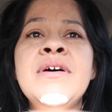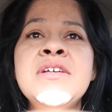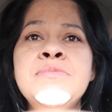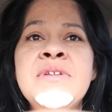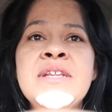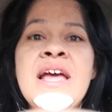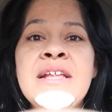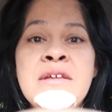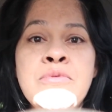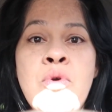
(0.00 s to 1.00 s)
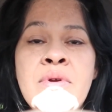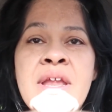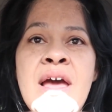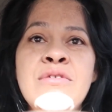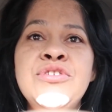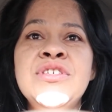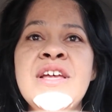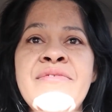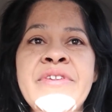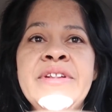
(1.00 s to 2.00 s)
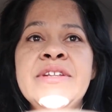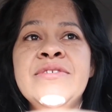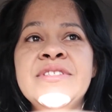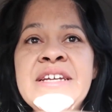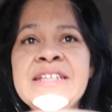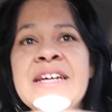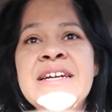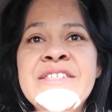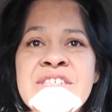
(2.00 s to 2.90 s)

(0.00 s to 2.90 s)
husband and I ended up going out, just having a little date night,